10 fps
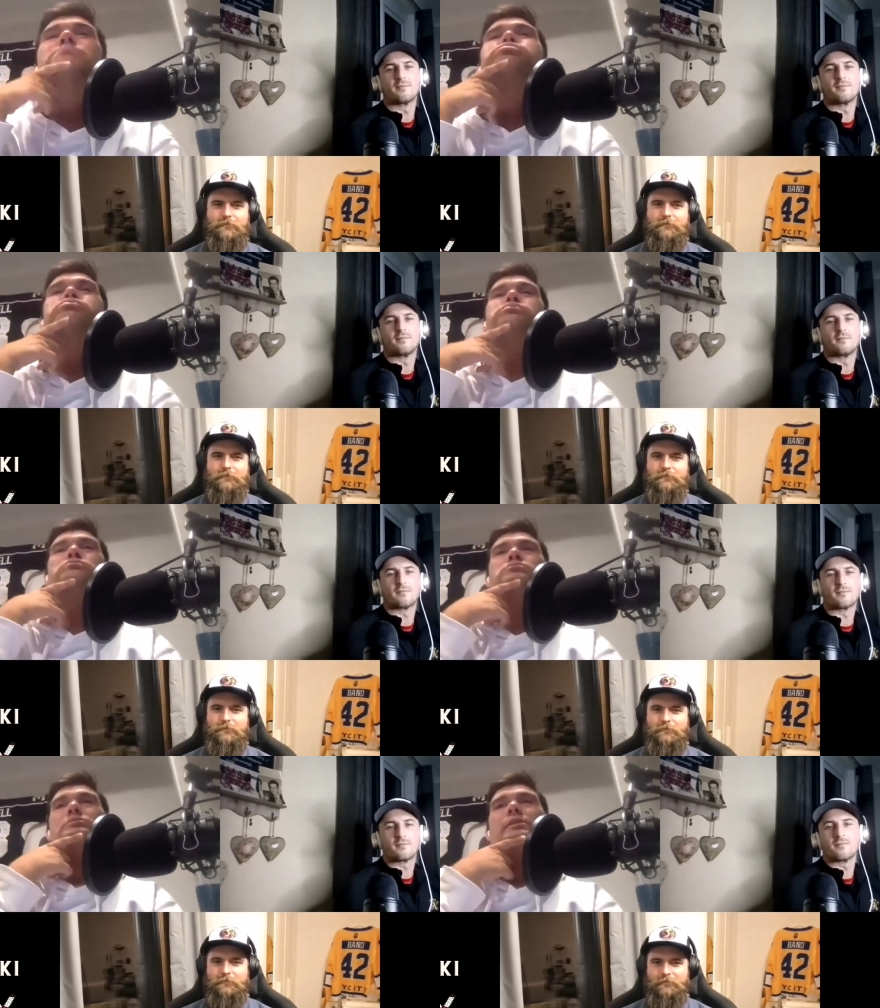
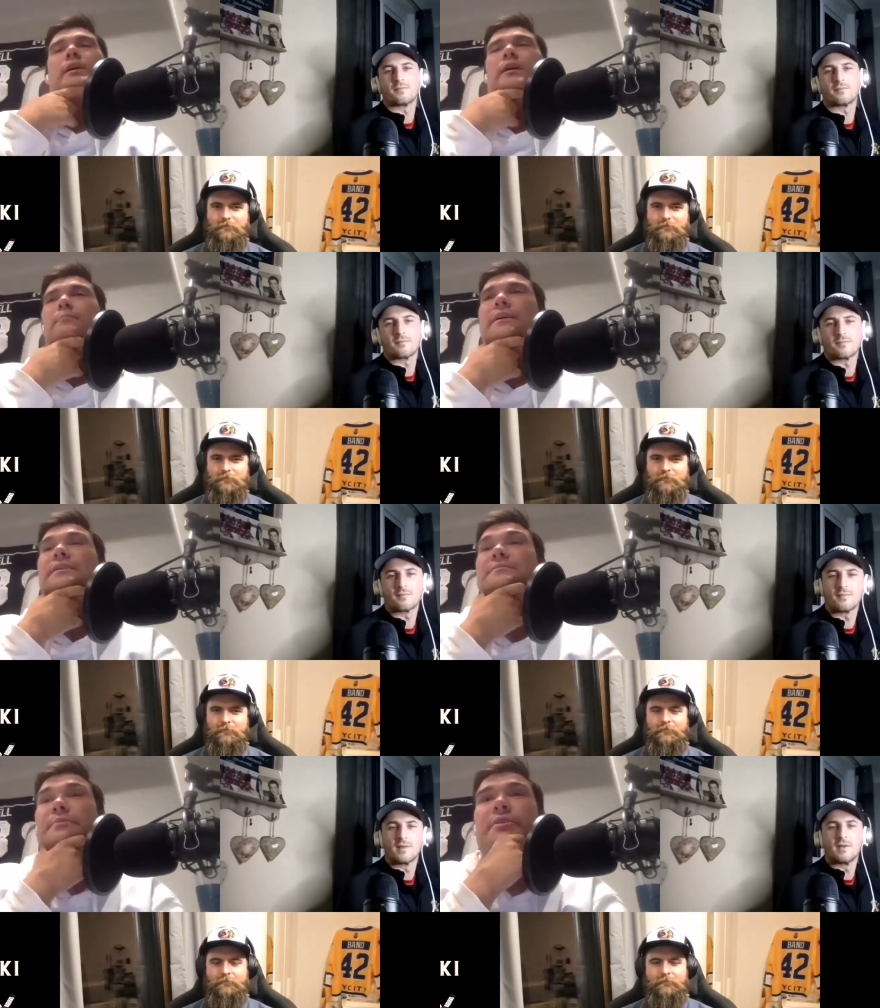Speaker 1: Ooh,
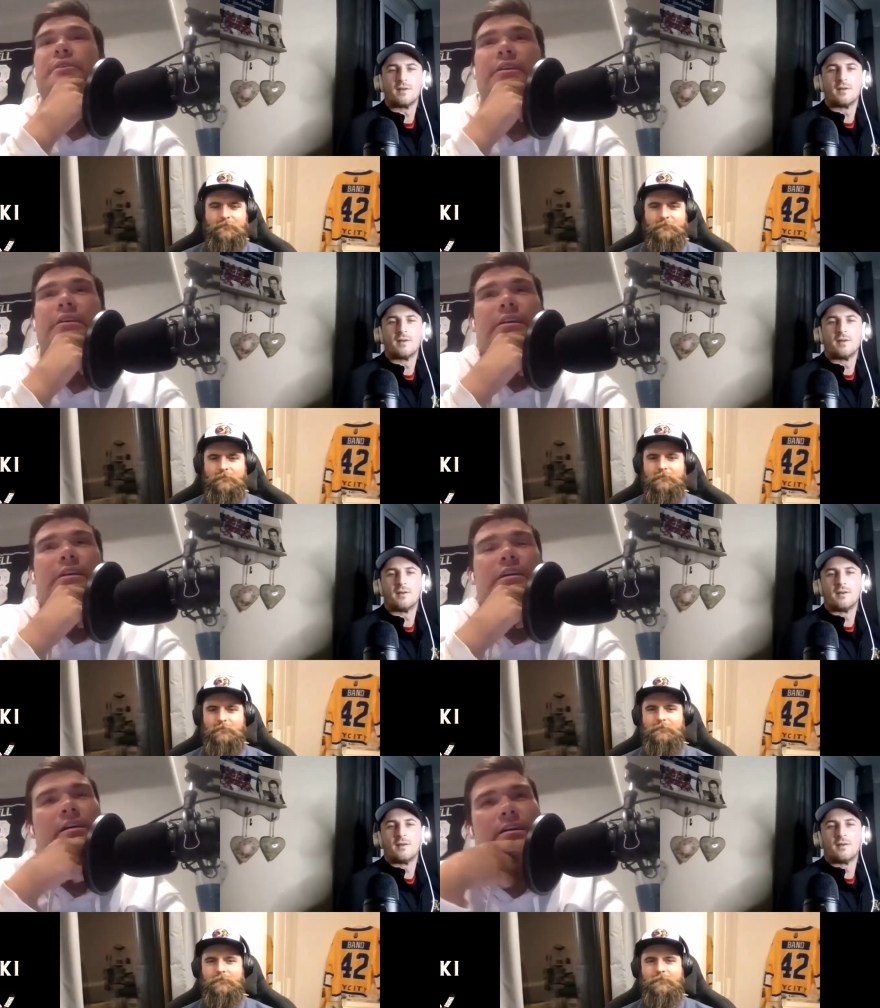biggest beauty,
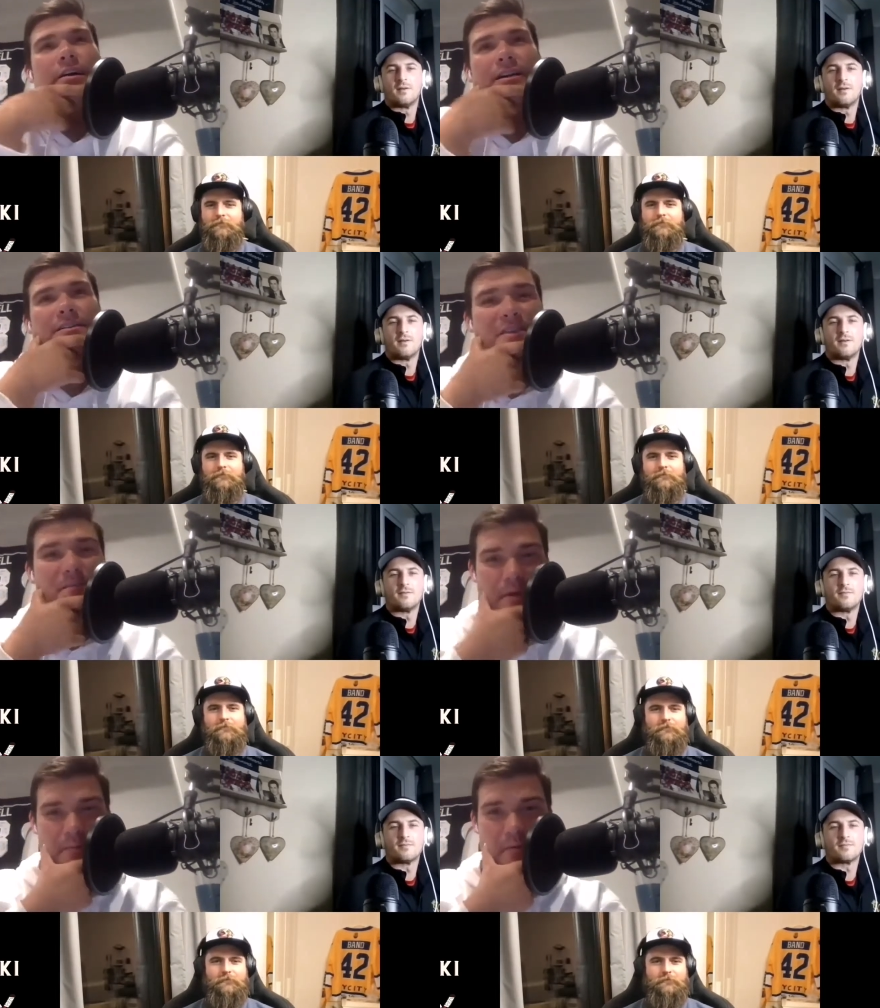honestly, it
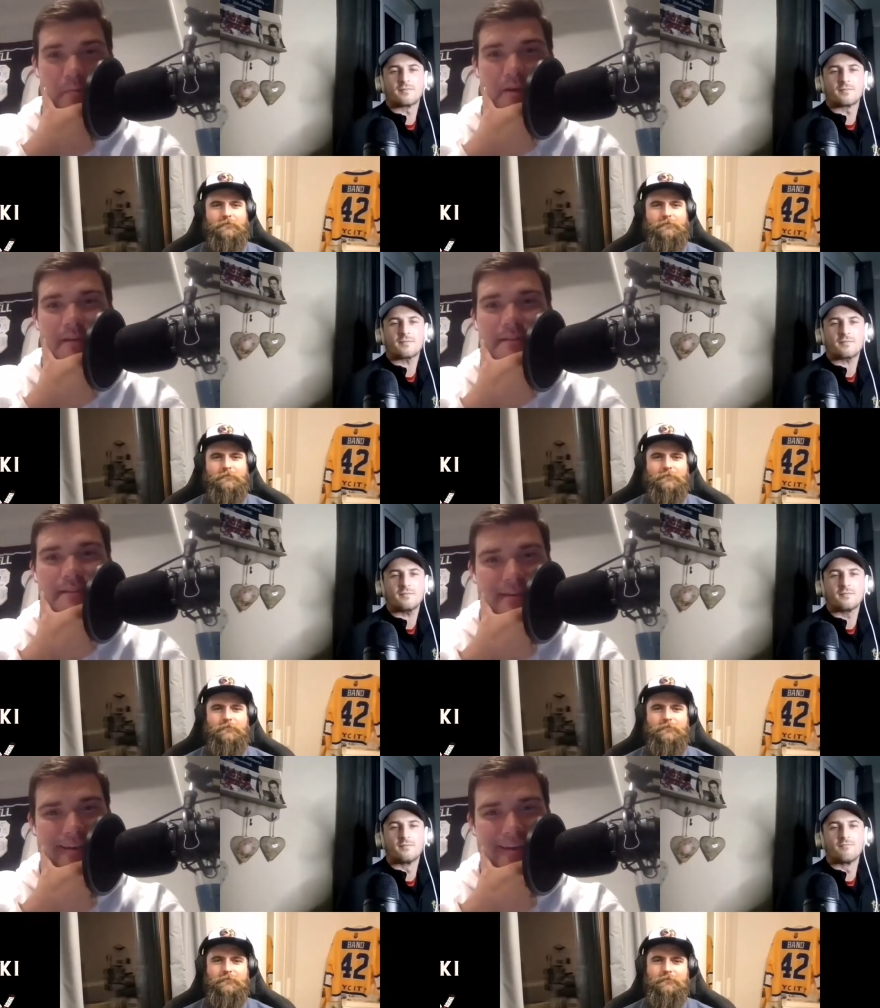might be
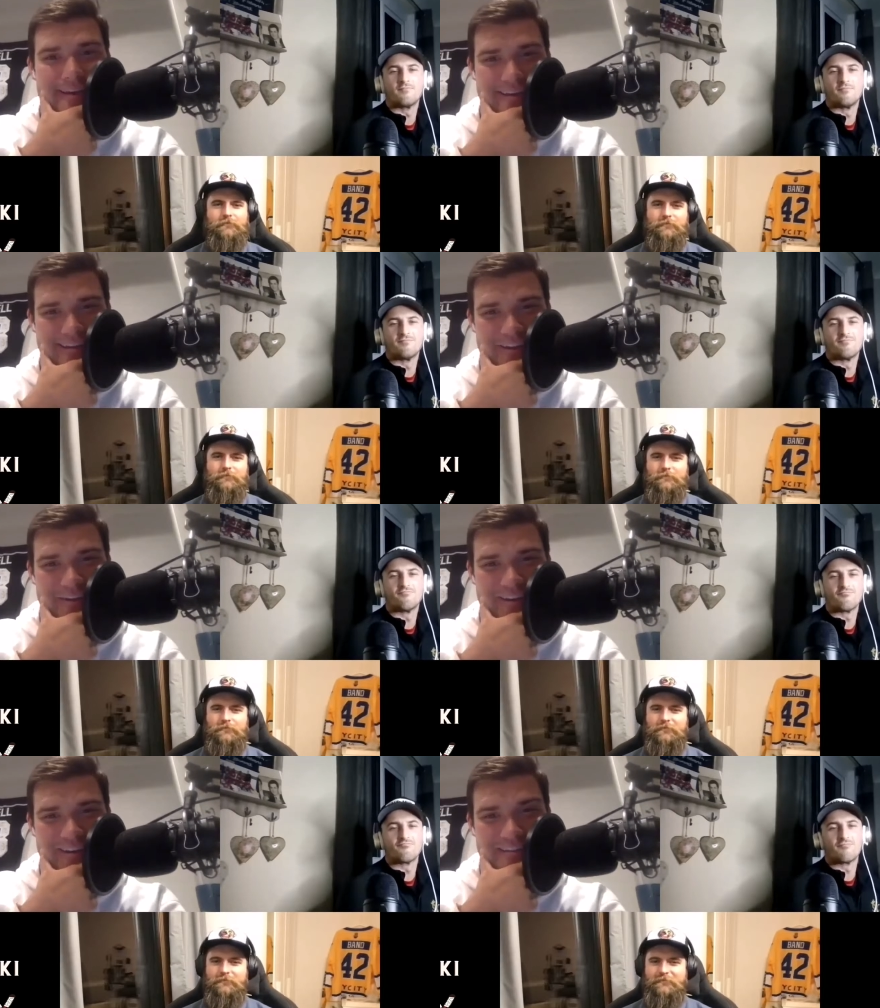Biz. Like, you know,
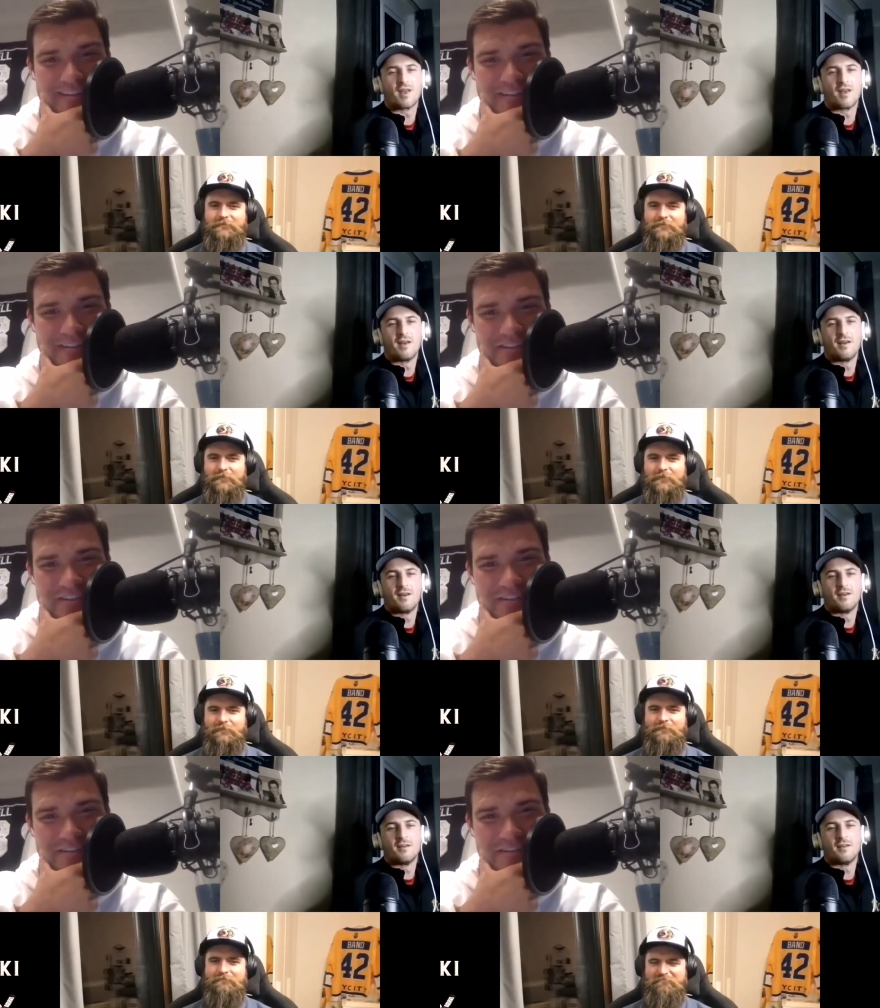he's
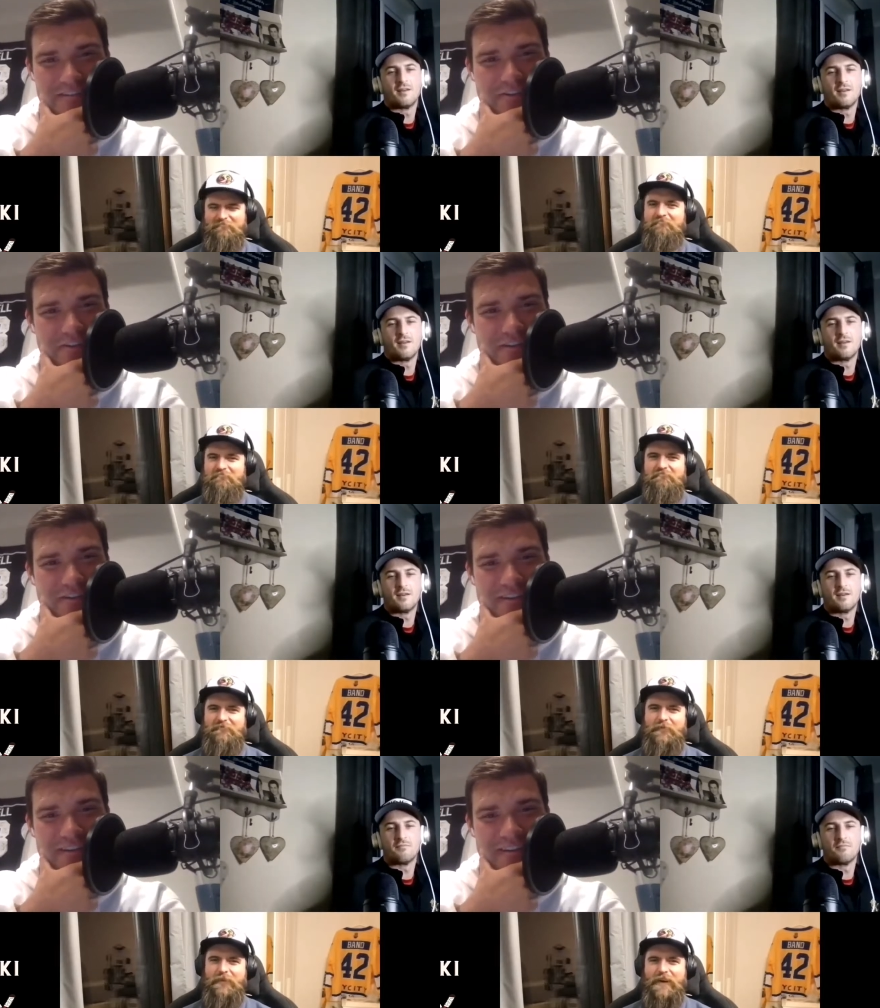just such
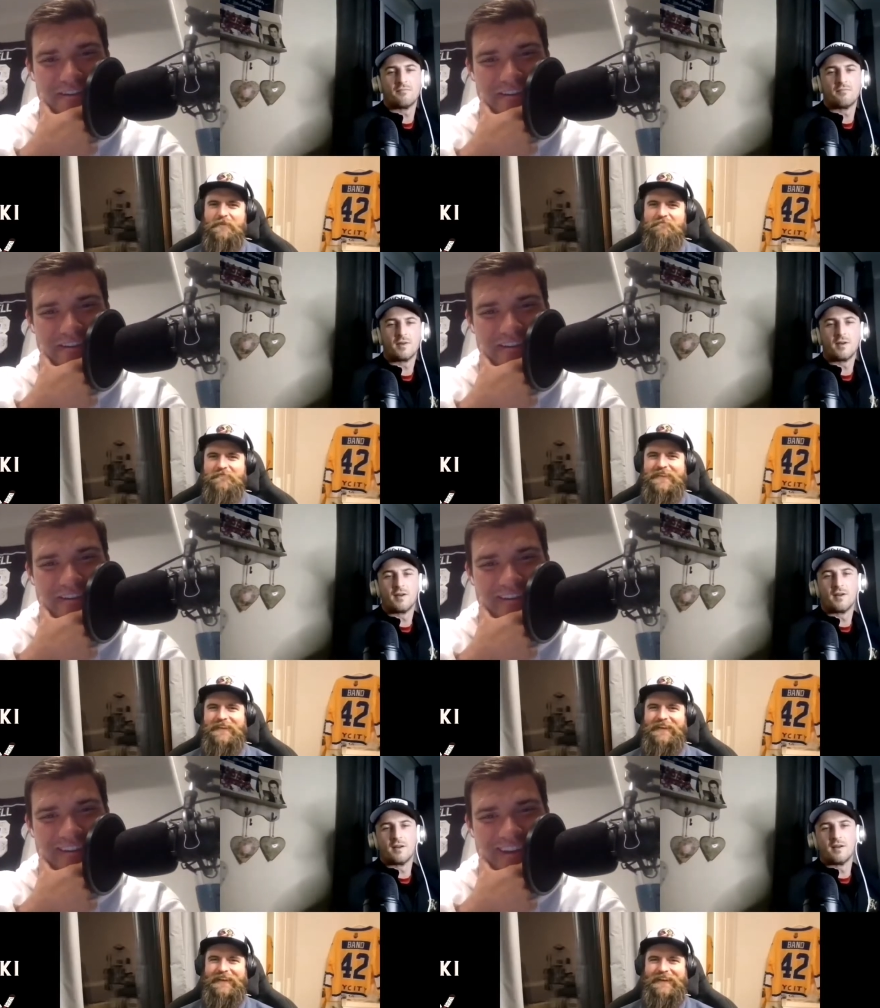a,
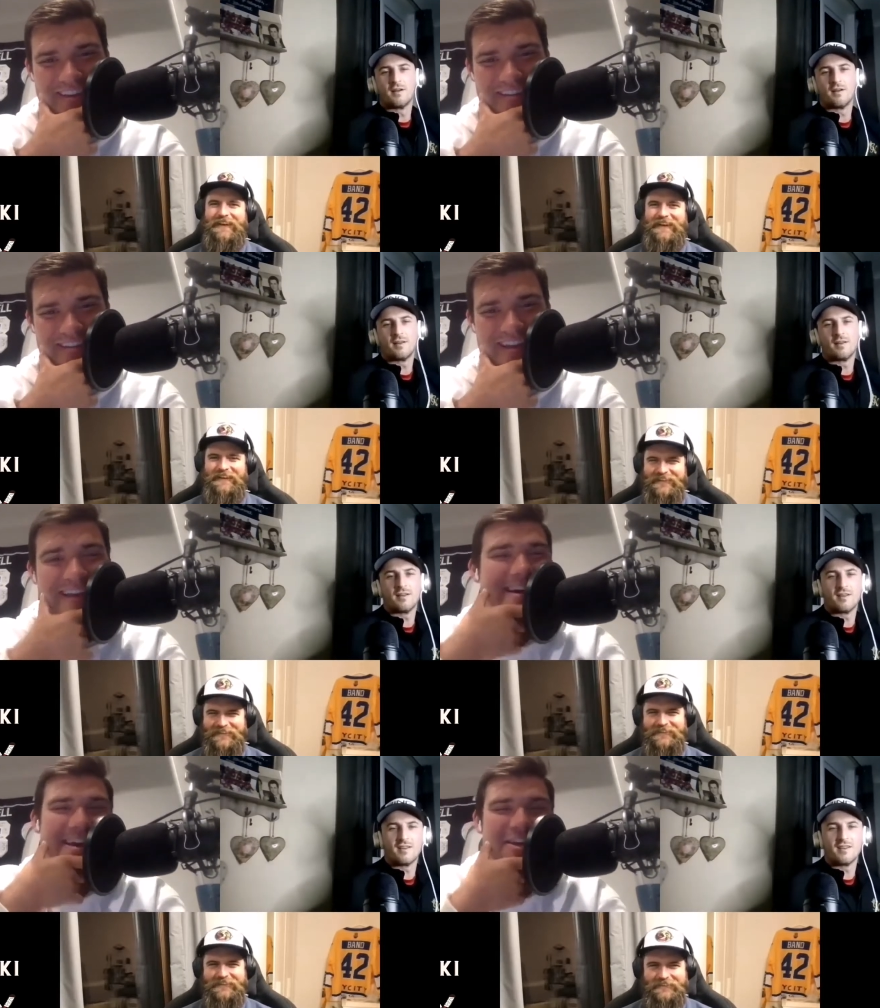it's,
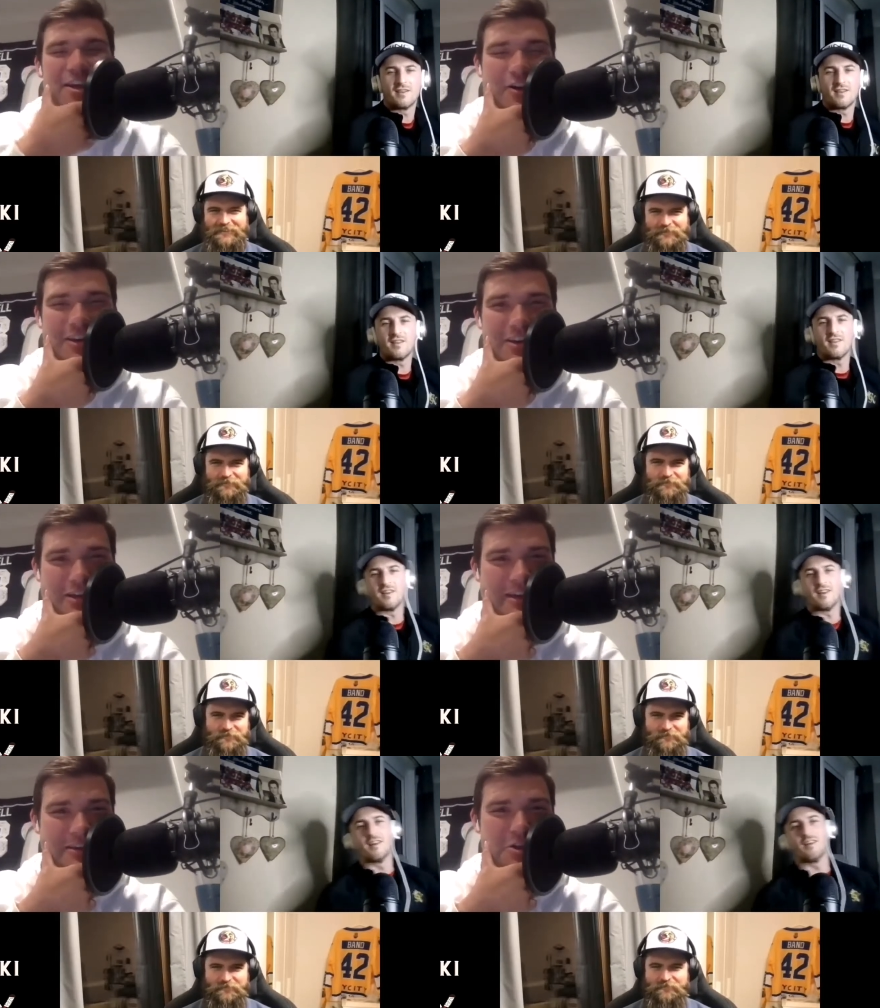yeah,
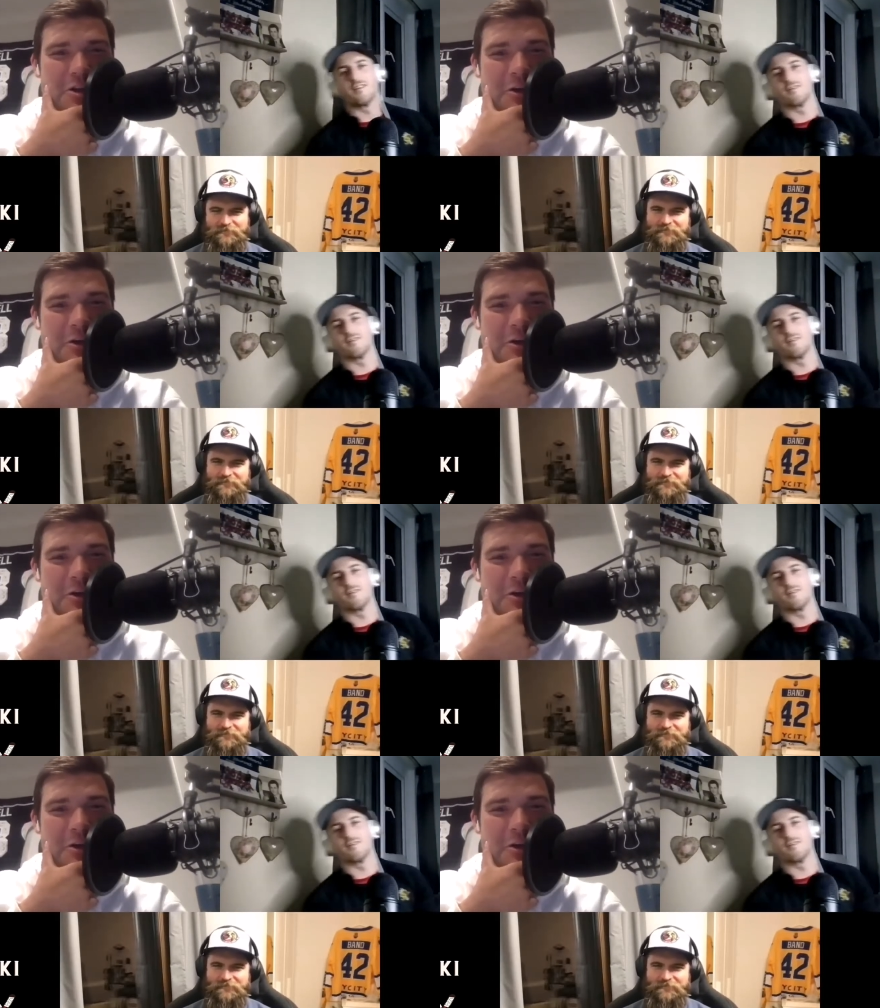you know,